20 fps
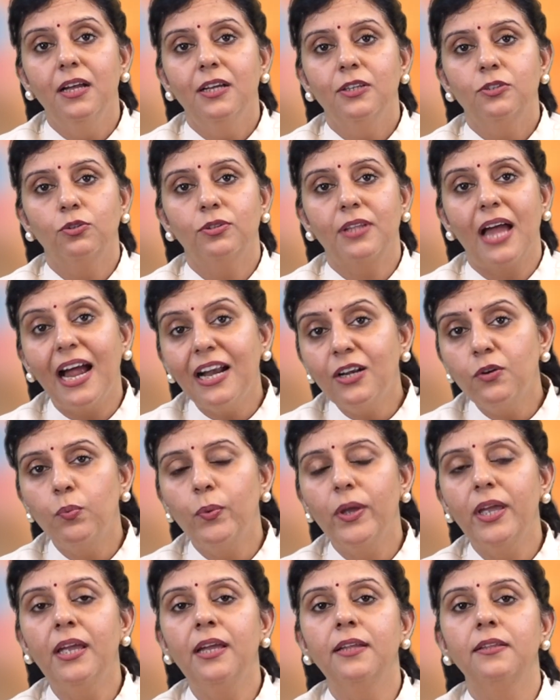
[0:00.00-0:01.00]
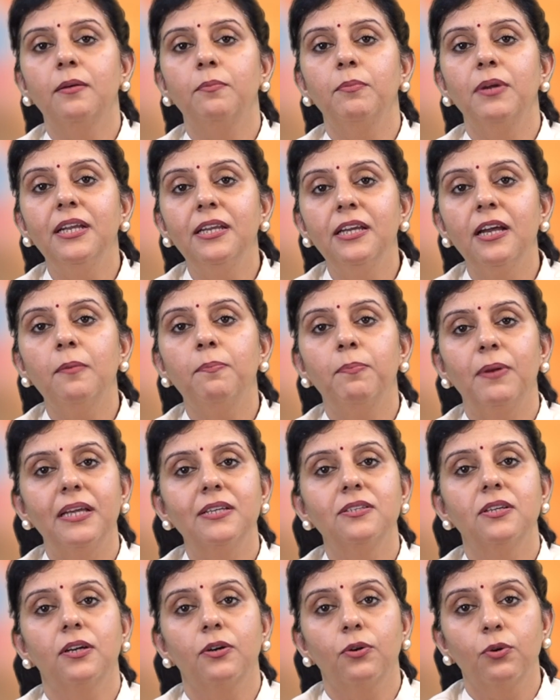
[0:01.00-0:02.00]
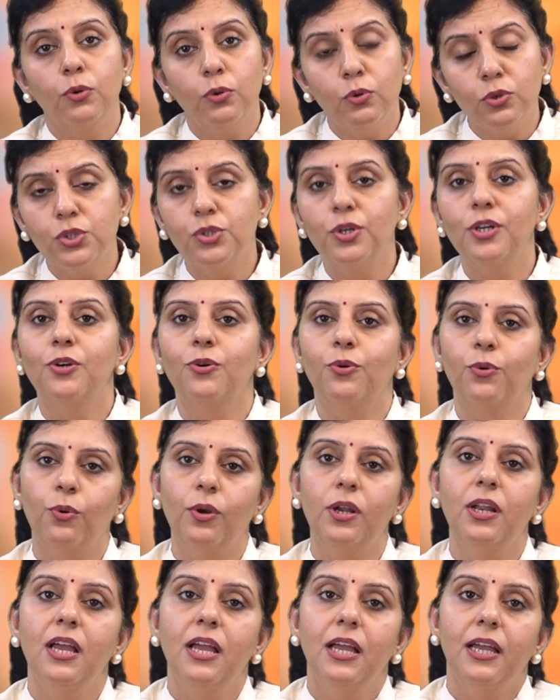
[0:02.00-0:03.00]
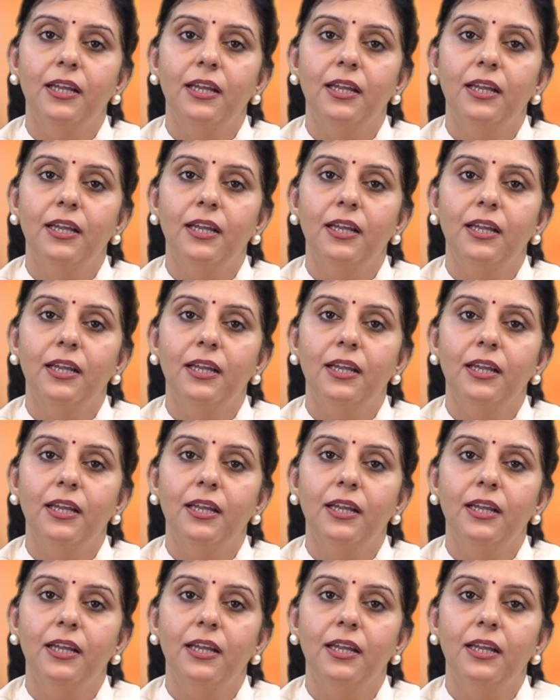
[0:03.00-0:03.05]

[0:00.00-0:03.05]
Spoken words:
So that way the media plays a crucial role